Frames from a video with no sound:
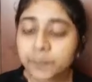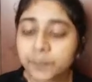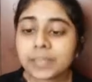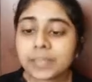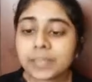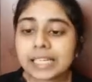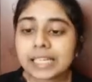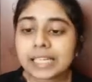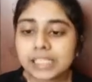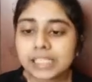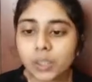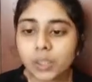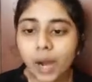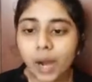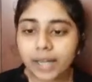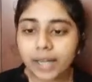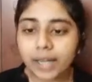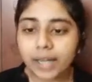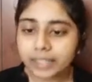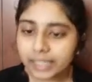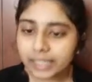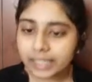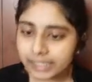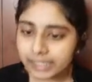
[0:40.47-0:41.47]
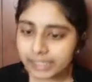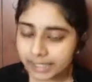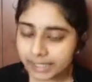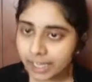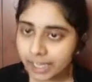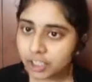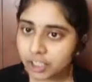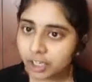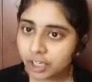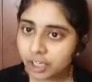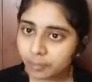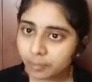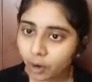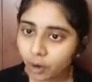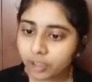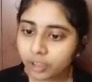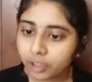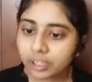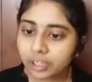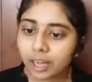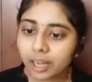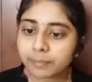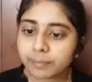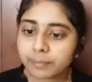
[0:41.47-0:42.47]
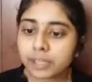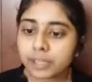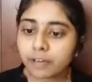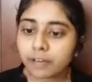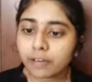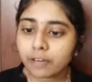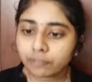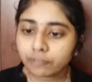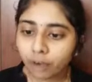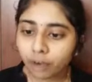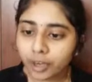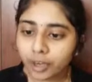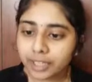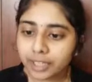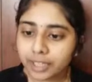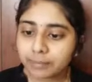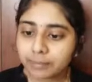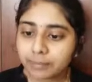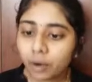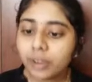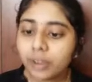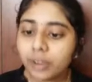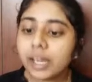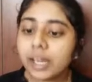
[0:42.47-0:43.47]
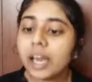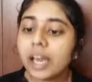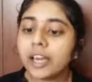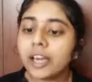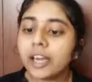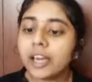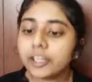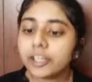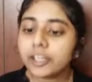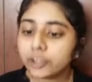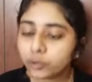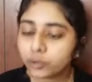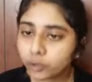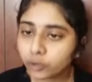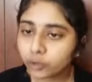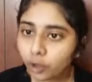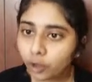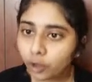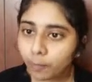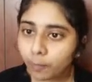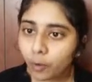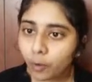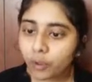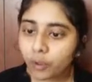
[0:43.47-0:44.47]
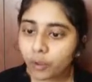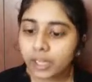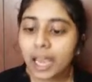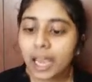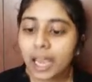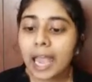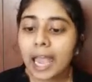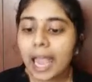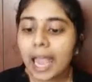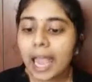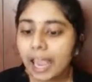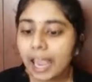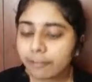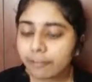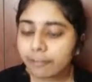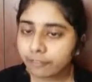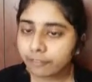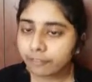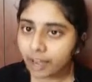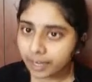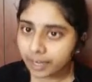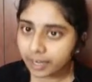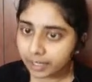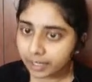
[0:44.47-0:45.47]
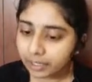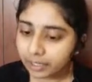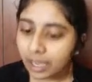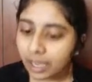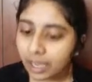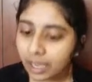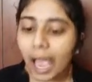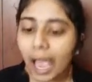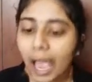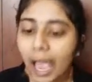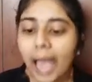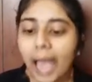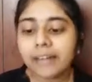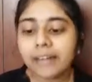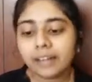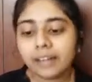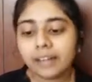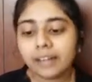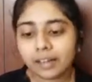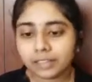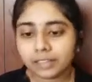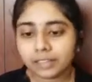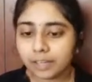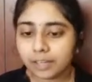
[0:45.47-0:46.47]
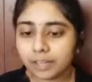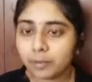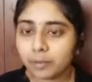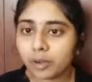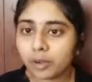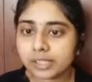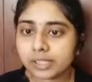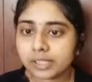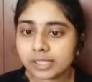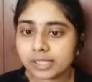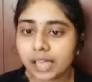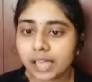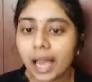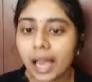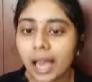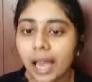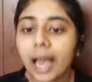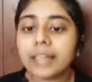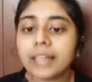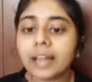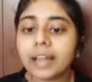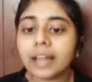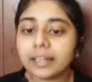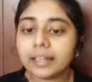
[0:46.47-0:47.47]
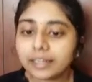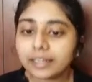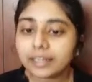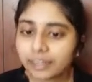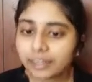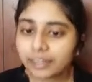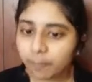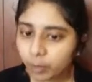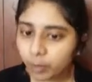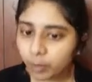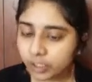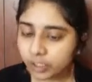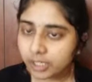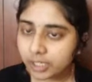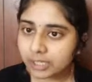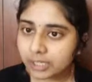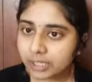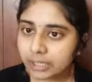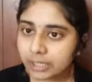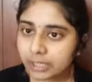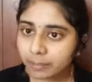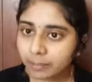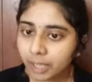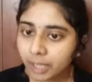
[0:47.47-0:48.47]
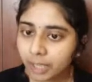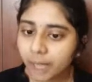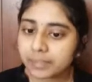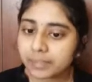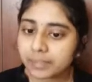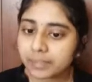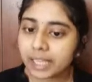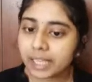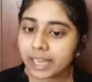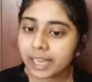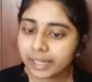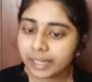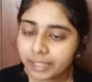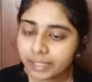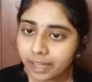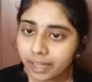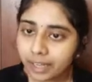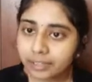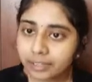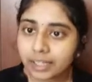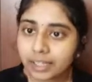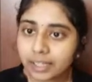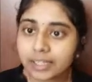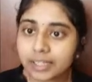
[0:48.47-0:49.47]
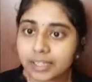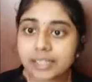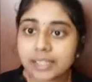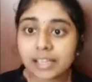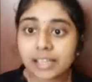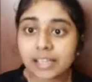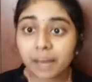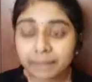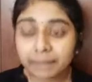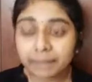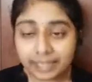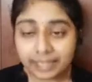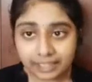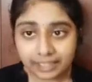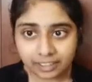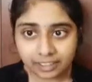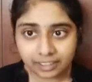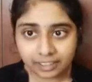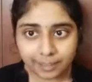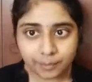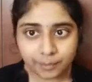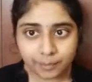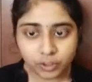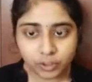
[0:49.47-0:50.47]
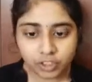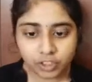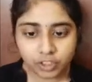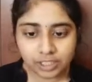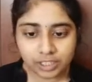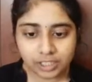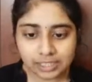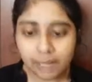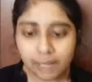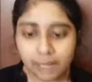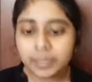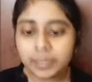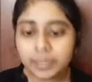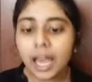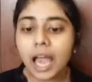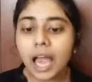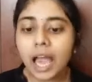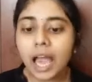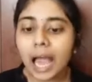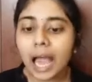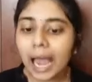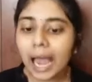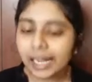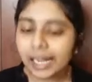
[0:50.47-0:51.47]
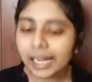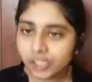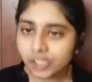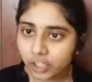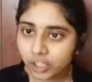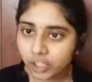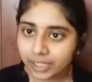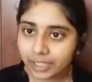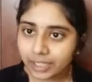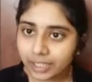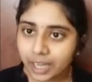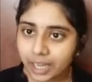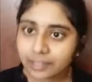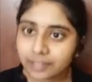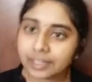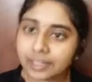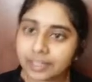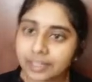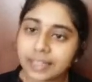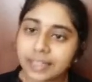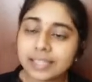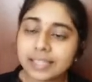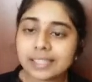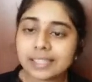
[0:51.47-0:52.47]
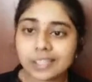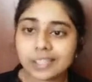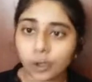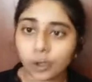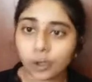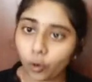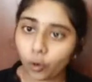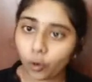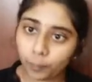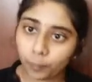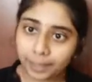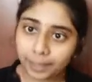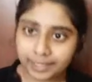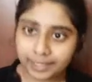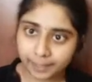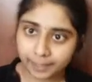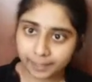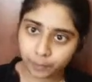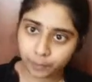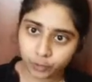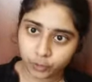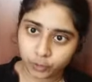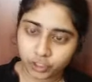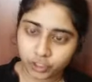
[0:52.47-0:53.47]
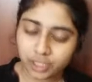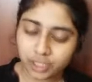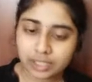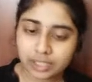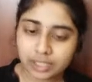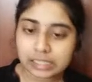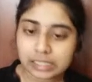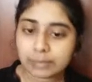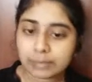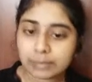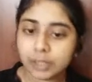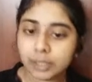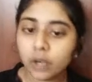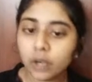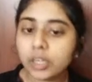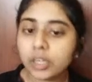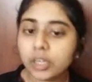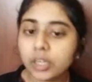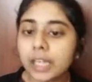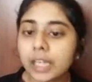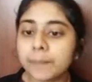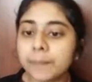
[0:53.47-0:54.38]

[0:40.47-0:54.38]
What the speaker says: So under international bond comes foreign bond, euro bond, FRN and other bonds. And under deposit receipt comes ADR, that is American deposit receipt, and GDR, that is global deposit receipt. Okay.